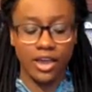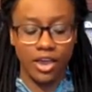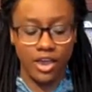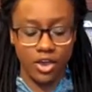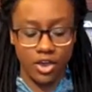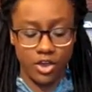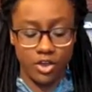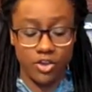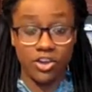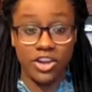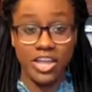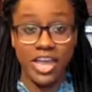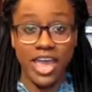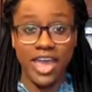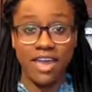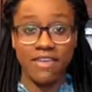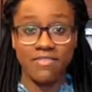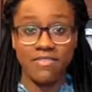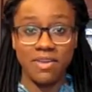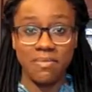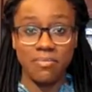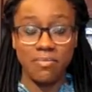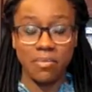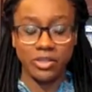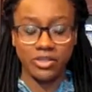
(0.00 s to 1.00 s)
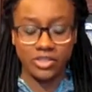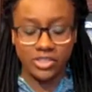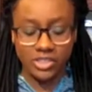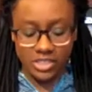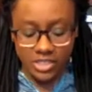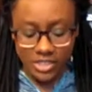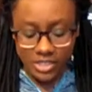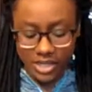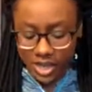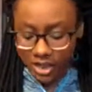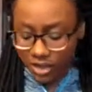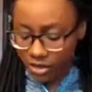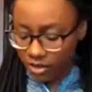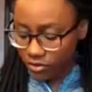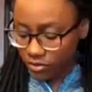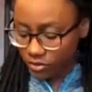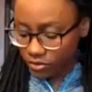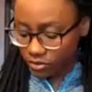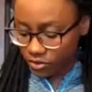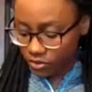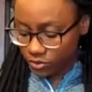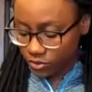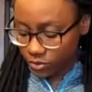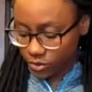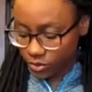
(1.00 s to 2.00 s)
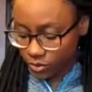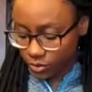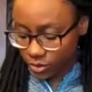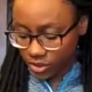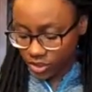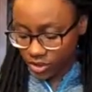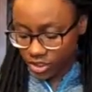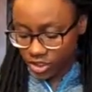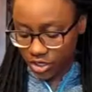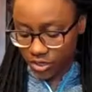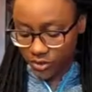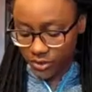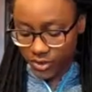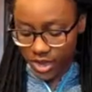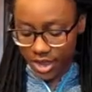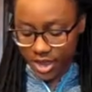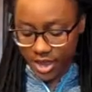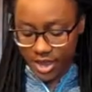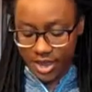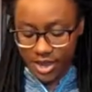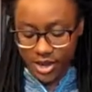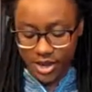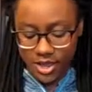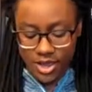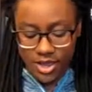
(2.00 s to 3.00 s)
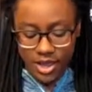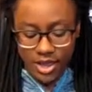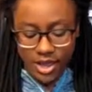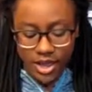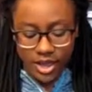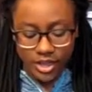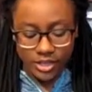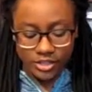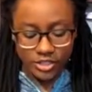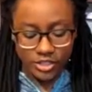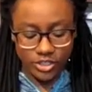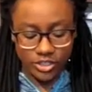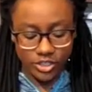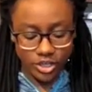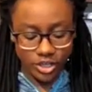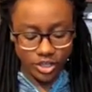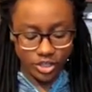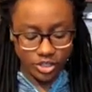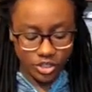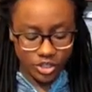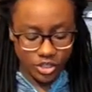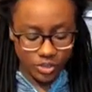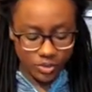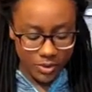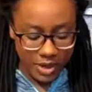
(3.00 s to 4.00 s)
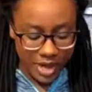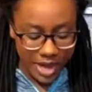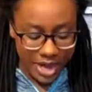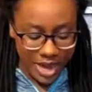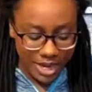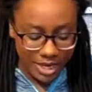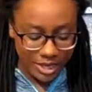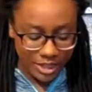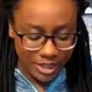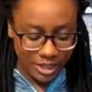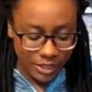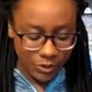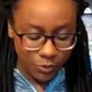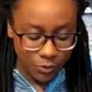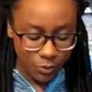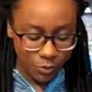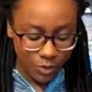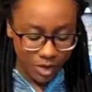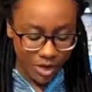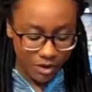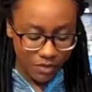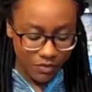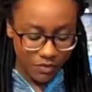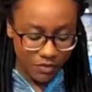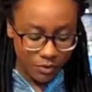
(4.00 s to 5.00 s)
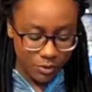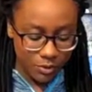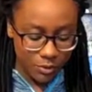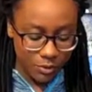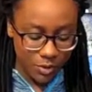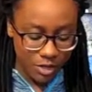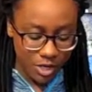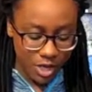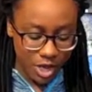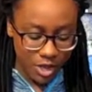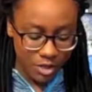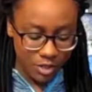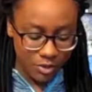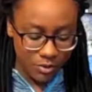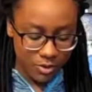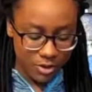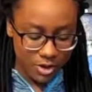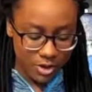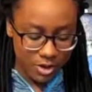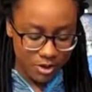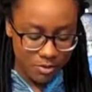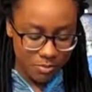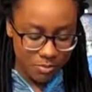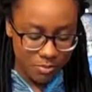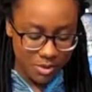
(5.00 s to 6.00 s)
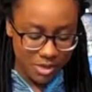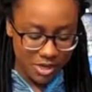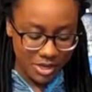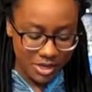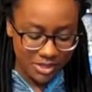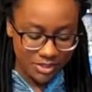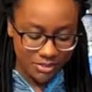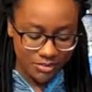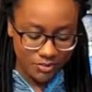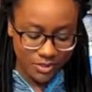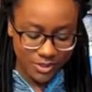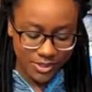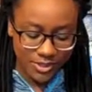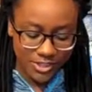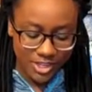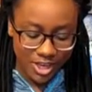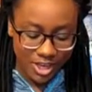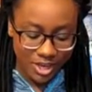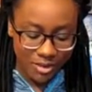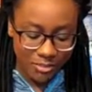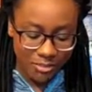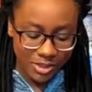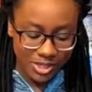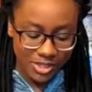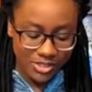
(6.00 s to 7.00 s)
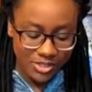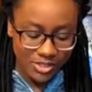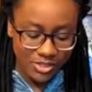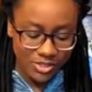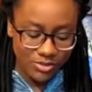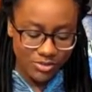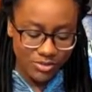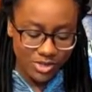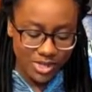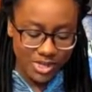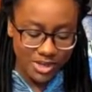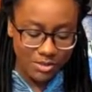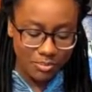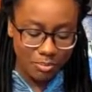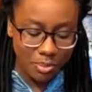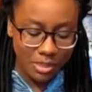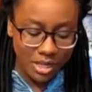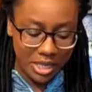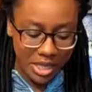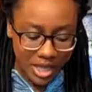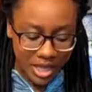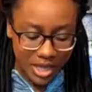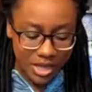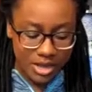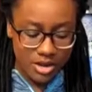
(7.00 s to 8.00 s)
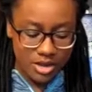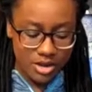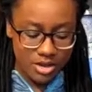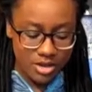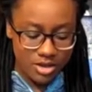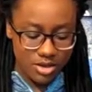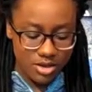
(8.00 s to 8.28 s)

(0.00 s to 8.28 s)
I already have it melted down, so we're going to go ahead and start to add the red food coloring because for zombies you need blood.